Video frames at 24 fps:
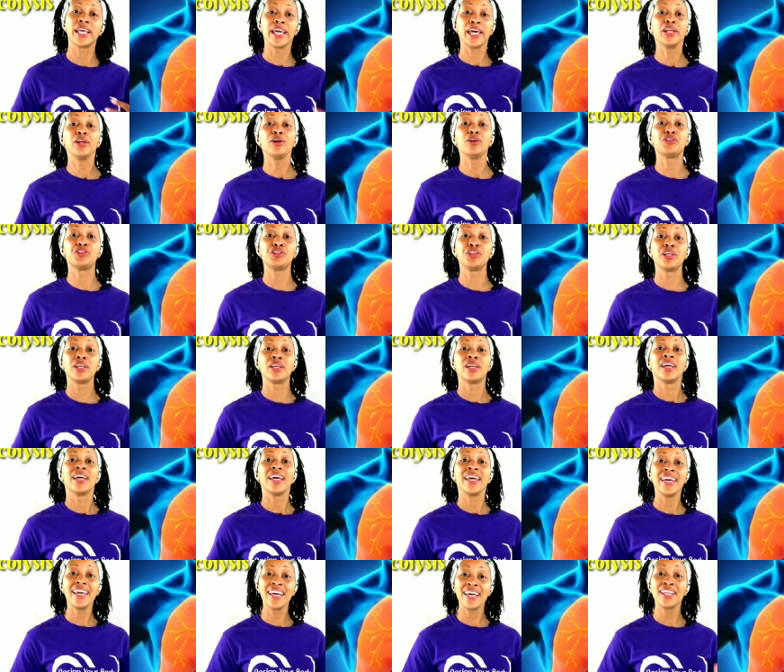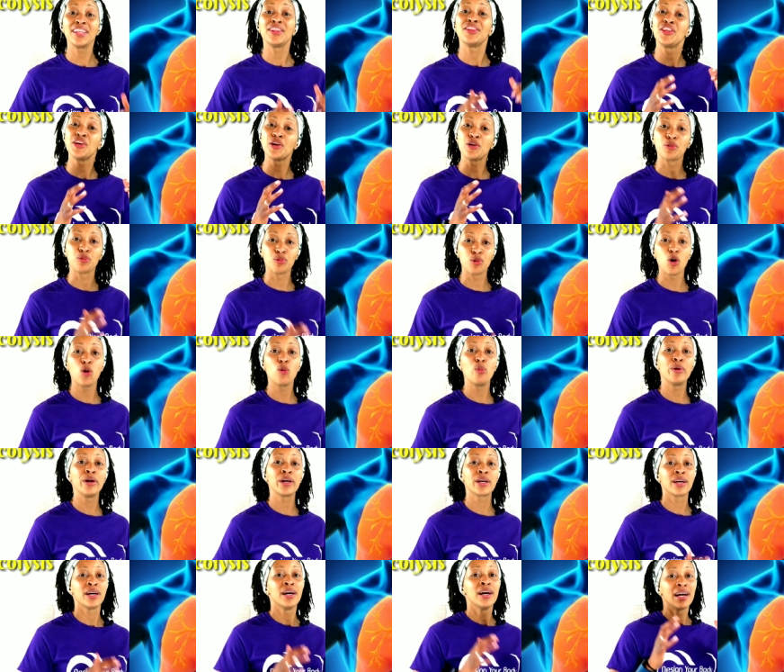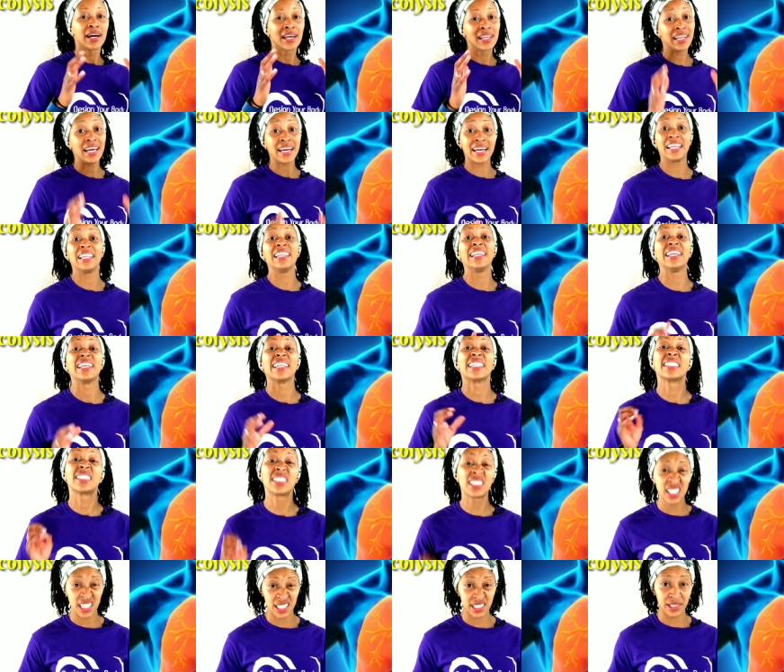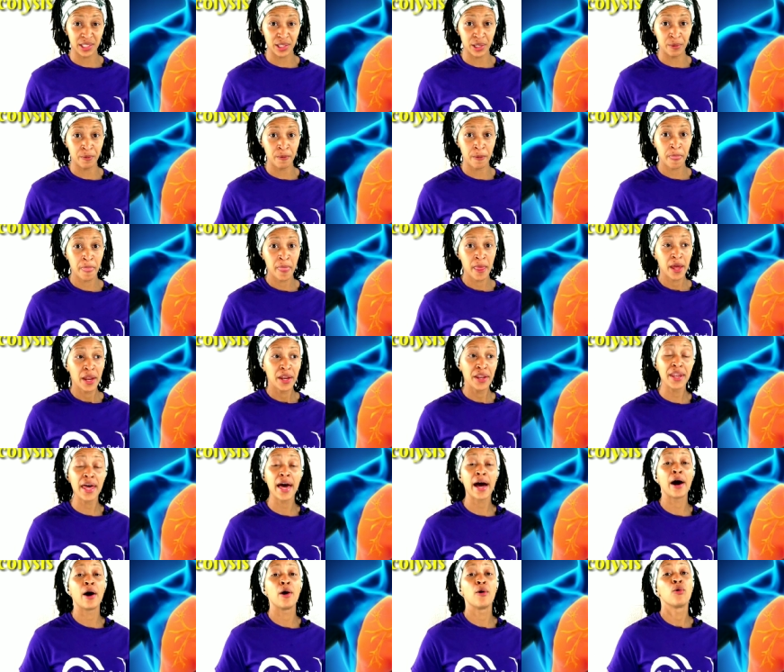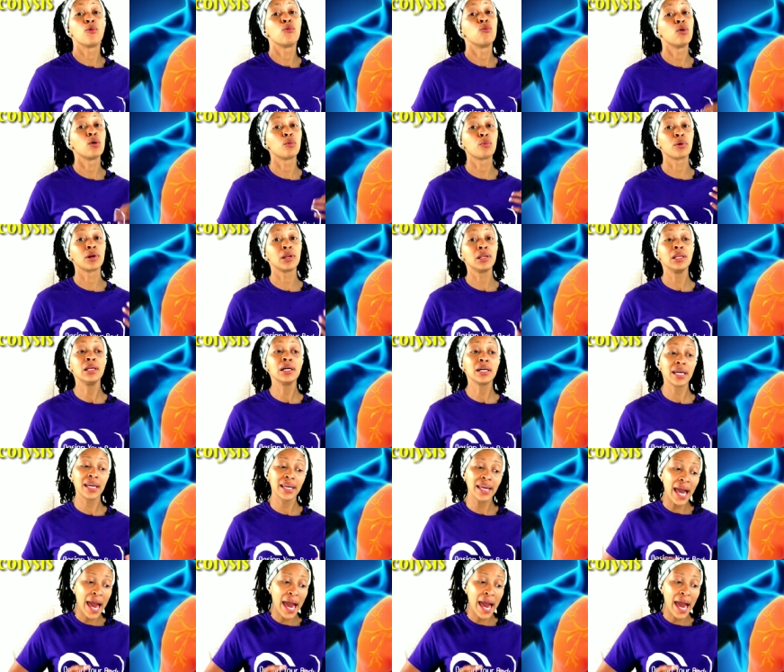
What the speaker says: energy in the aerobic glycolytic system. Now, when we're looking